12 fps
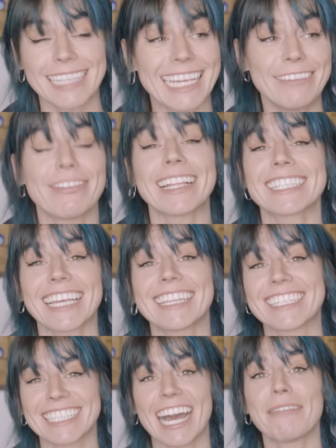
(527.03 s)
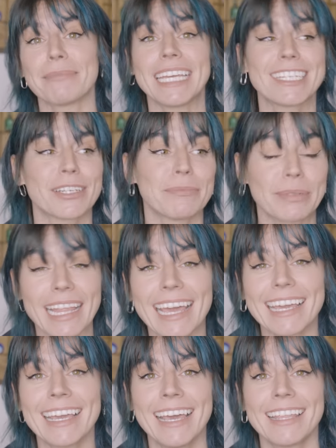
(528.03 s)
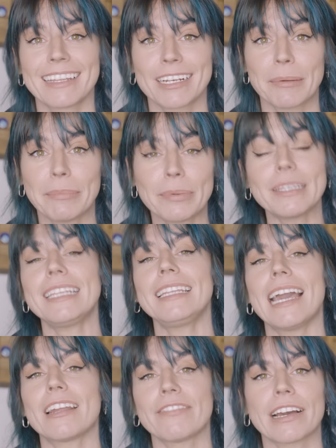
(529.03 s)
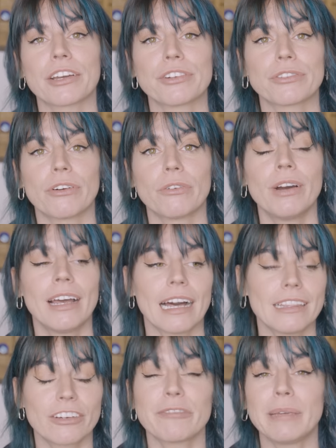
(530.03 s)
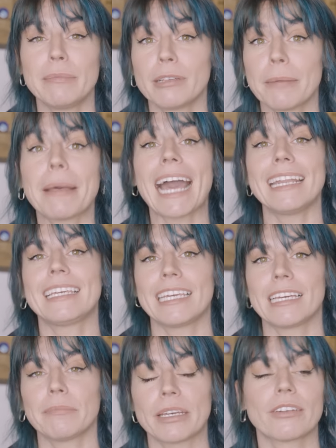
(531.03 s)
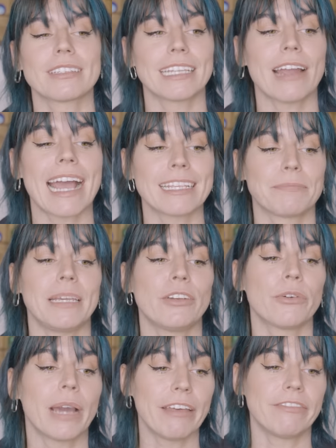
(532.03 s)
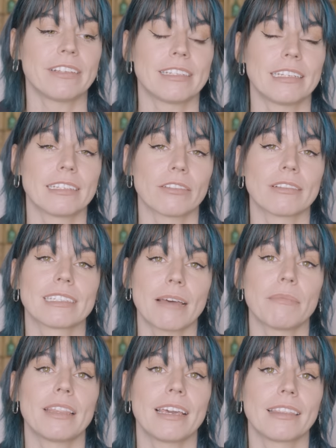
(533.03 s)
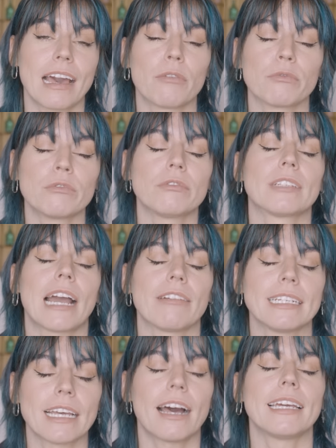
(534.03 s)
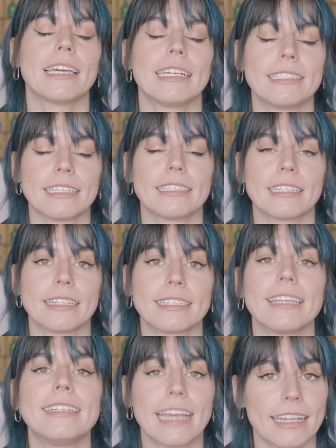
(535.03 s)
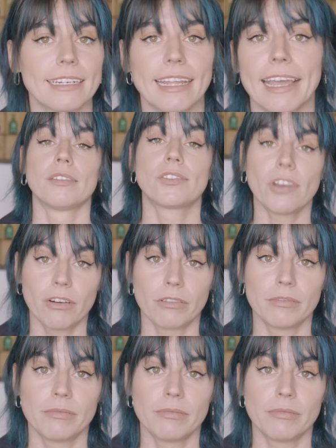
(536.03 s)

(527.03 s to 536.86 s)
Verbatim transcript: events like this come into play that are completely out of our control, a lot of people are panicking because there has been no emphasis on something that rules our entire existence day to day. So